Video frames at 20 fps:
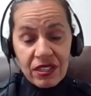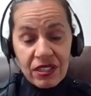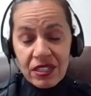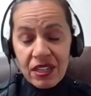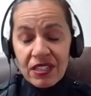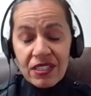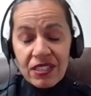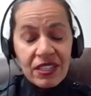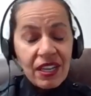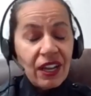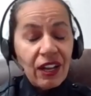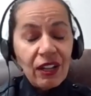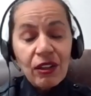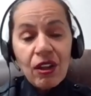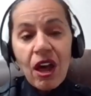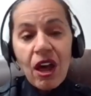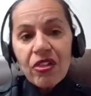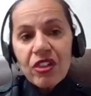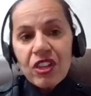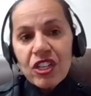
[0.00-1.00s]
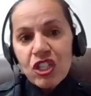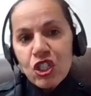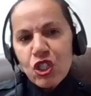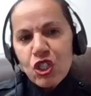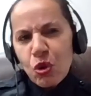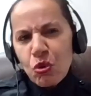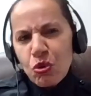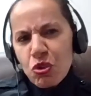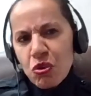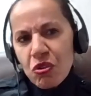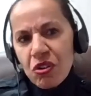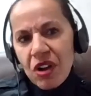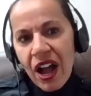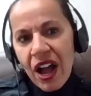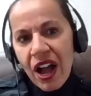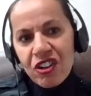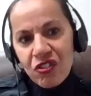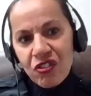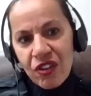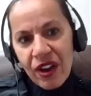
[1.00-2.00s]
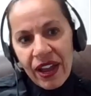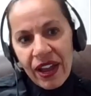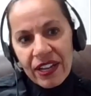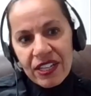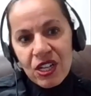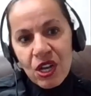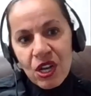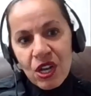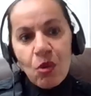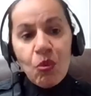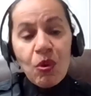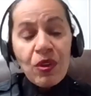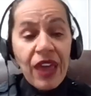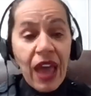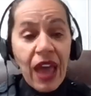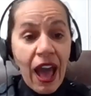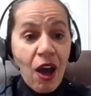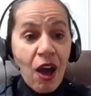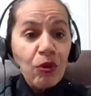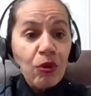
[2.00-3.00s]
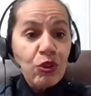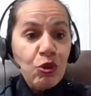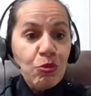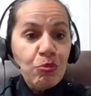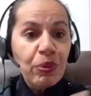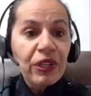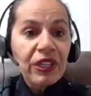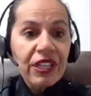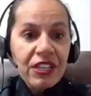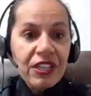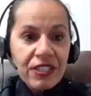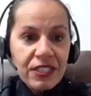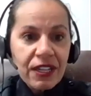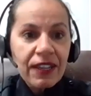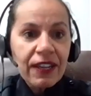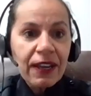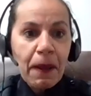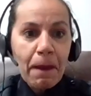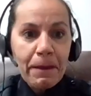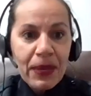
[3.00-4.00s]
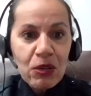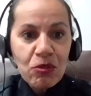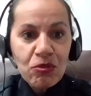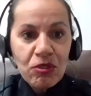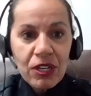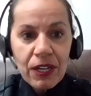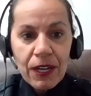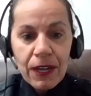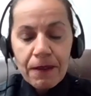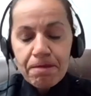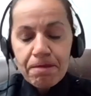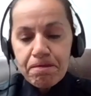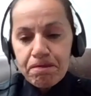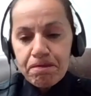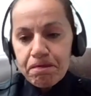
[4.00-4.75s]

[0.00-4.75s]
as I say a lot, this social contract with how you police in the community.